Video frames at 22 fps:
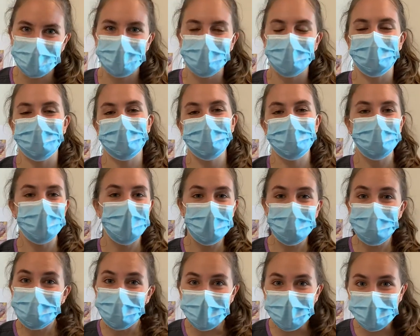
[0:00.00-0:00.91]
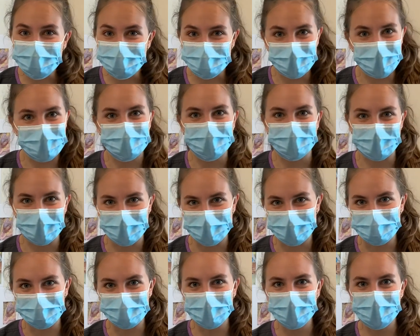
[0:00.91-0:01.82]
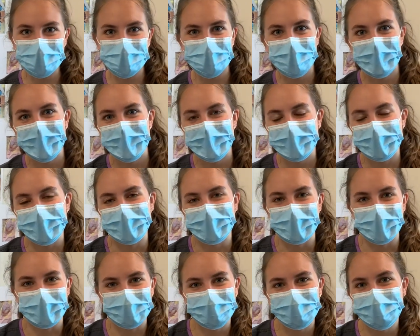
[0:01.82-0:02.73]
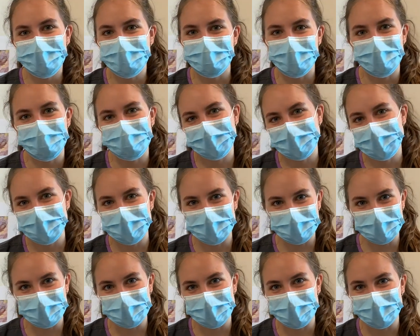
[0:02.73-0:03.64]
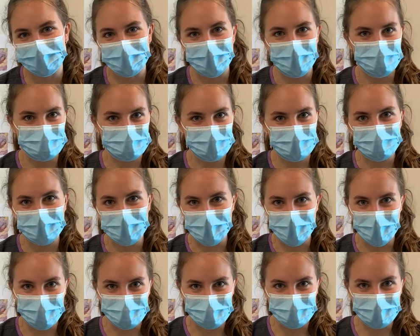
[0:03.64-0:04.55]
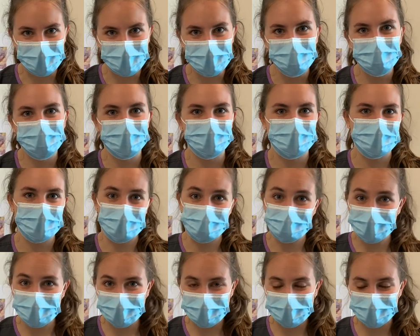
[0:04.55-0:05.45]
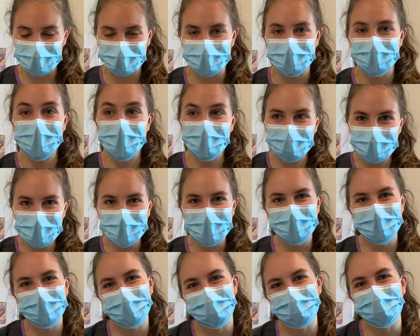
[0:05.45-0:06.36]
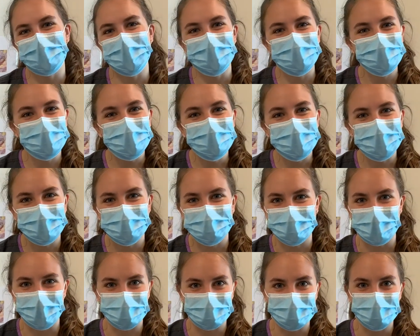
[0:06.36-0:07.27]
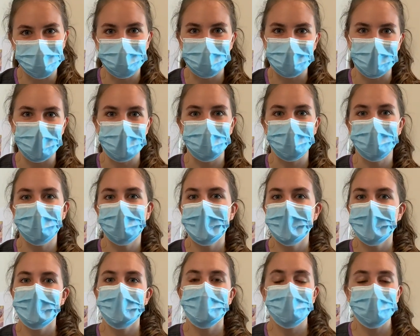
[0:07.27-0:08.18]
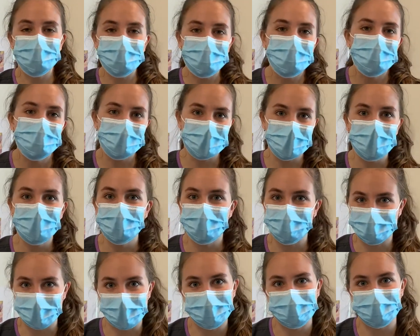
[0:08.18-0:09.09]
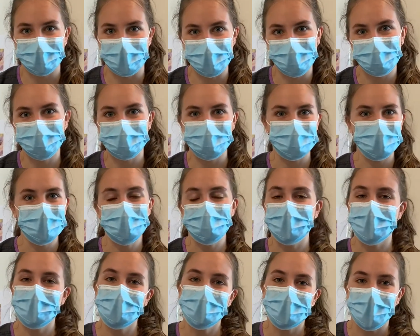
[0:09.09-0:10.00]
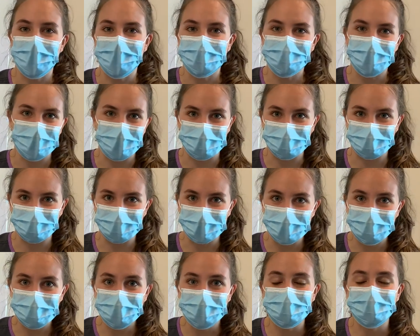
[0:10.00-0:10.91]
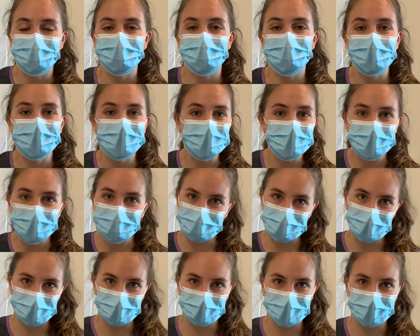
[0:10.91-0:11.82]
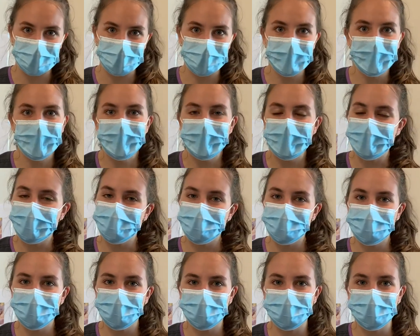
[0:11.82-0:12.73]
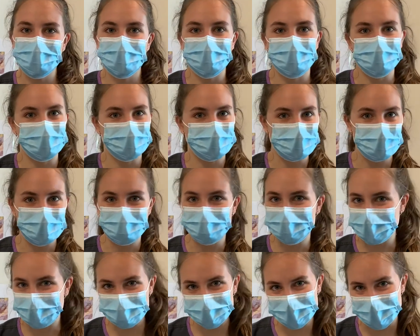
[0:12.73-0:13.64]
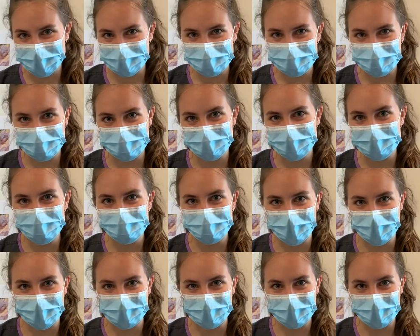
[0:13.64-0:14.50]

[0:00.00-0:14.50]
They're incredibly stressed animals. They can actually develop a condition called capture myopathy, which damages their muscles and is often fatal just from being stressed out from humans trying to handle them. So it's really important, even if you're concerned, that you don't touch them when you find